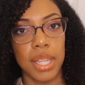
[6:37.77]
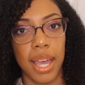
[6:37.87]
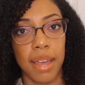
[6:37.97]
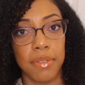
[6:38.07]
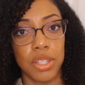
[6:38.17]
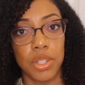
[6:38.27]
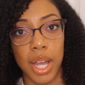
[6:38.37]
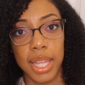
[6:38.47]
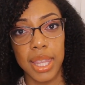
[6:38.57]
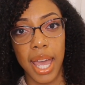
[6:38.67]
I haven't
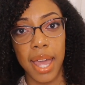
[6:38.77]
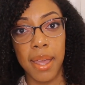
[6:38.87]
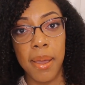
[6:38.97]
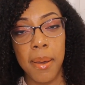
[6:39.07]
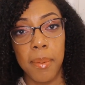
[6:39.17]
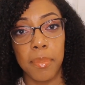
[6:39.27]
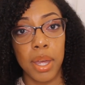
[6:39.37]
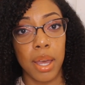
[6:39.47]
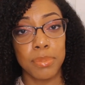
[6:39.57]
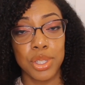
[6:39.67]
tried that,
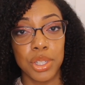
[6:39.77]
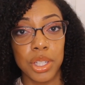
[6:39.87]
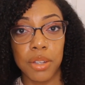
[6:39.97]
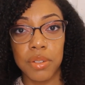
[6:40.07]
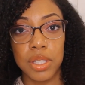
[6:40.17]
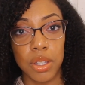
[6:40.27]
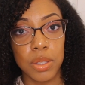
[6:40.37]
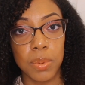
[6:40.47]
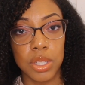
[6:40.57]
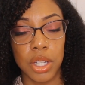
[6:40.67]
but I'm sure your
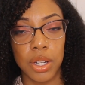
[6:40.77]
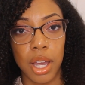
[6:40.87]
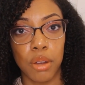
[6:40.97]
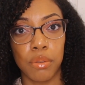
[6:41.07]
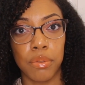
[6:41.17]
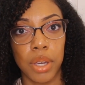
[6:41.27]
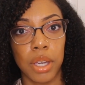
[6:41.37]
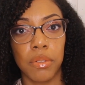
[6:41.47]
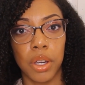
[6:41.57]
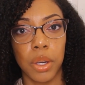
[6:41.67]
results would turn out
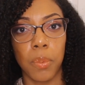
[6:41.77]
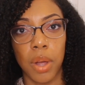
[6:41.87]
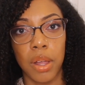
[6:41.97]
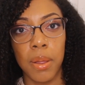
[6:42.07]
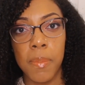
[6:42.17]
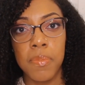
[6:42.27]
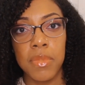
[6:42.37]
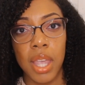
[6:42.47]
very well.